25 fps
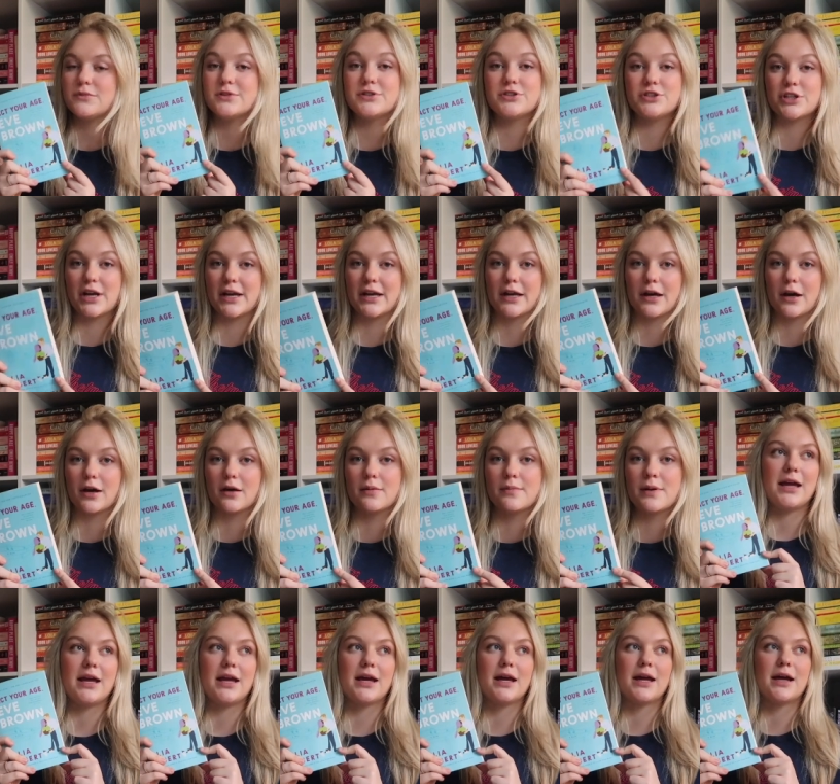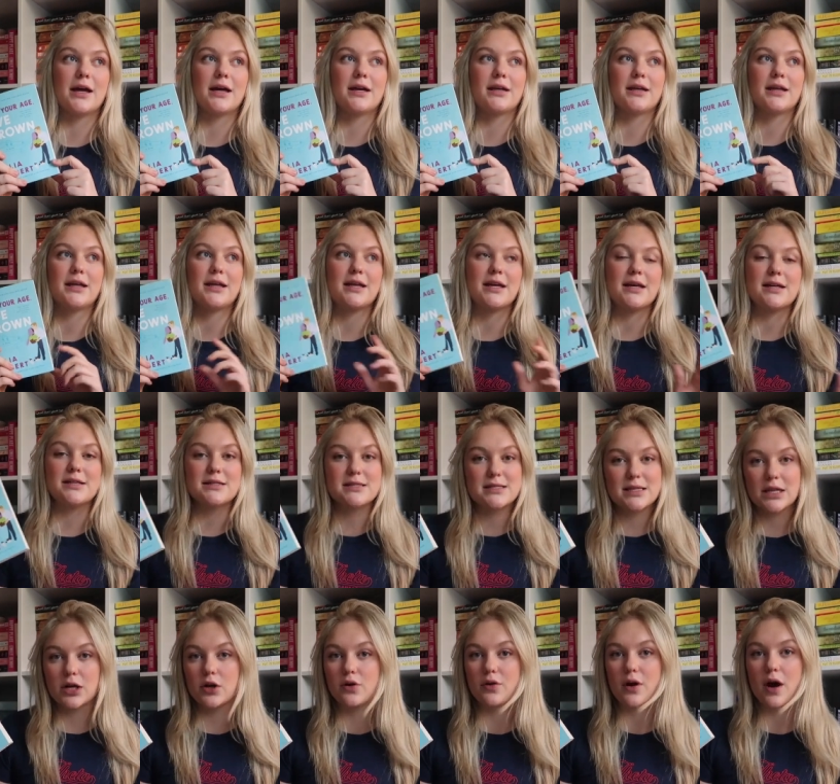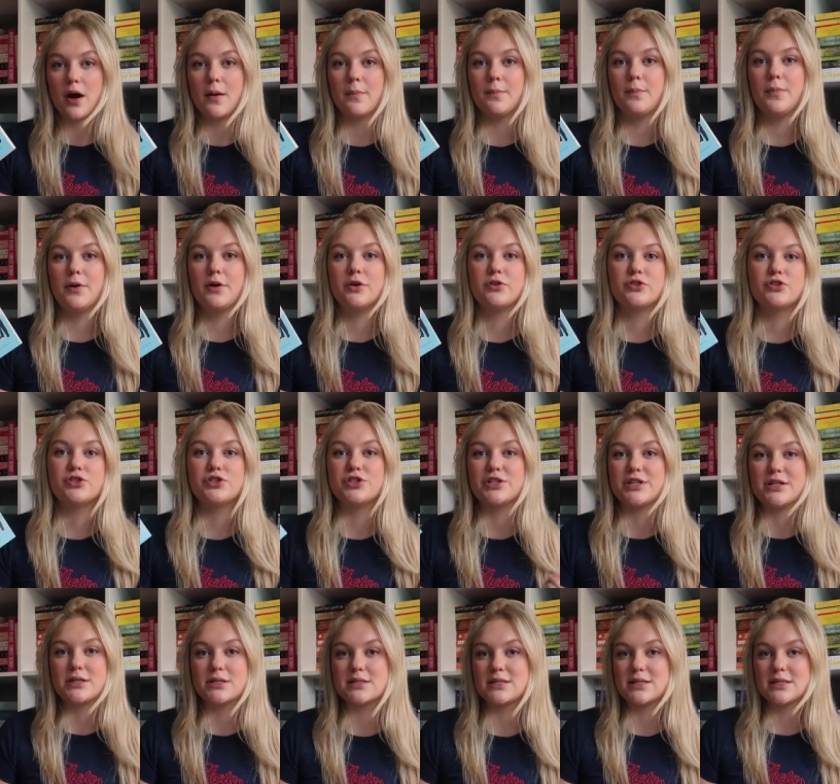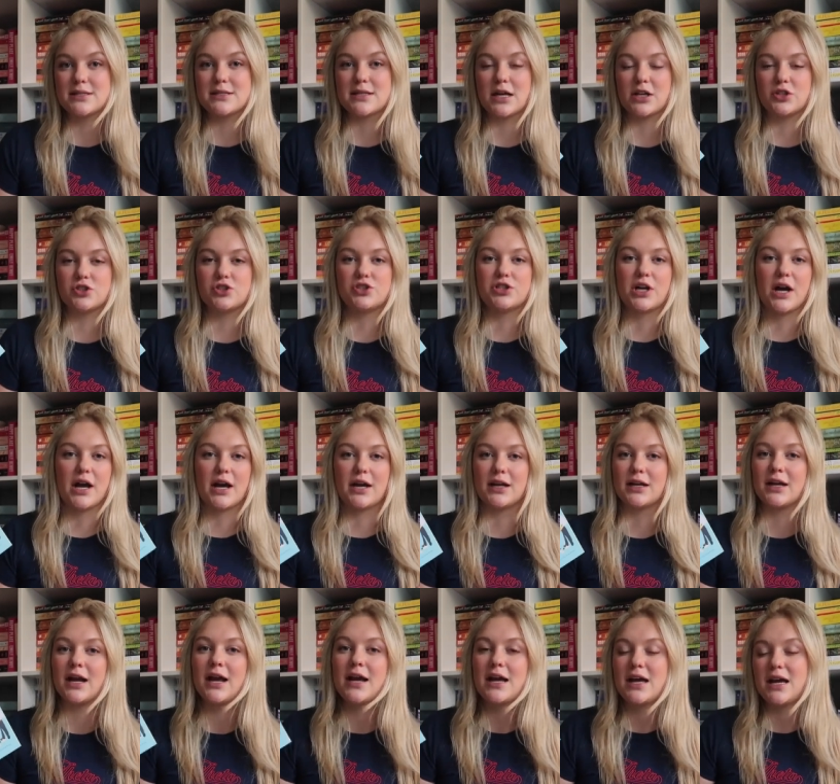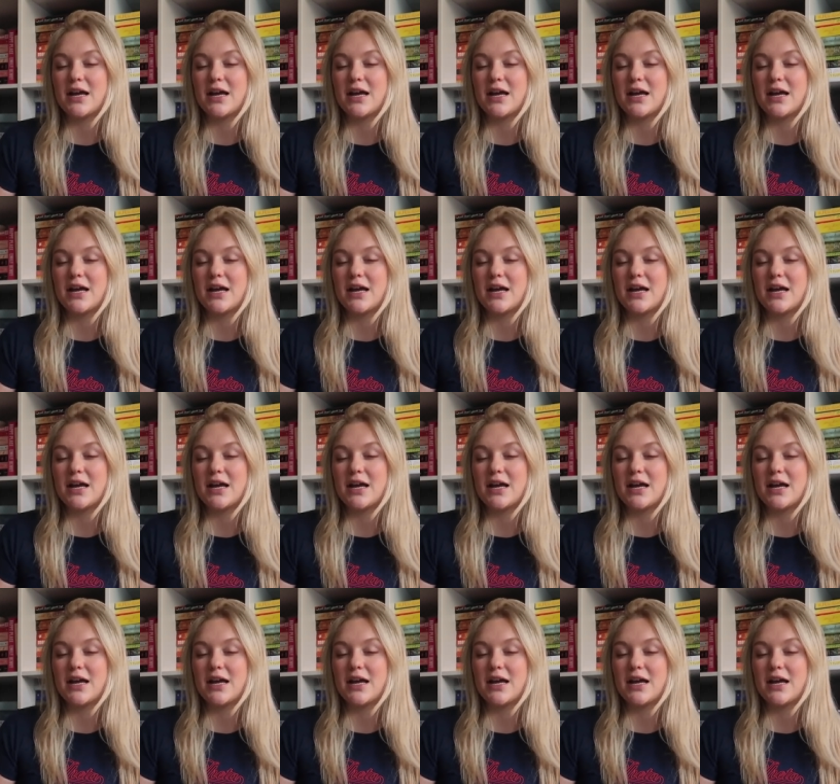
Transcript: Jacob, and he's the grump, she's the sunshine.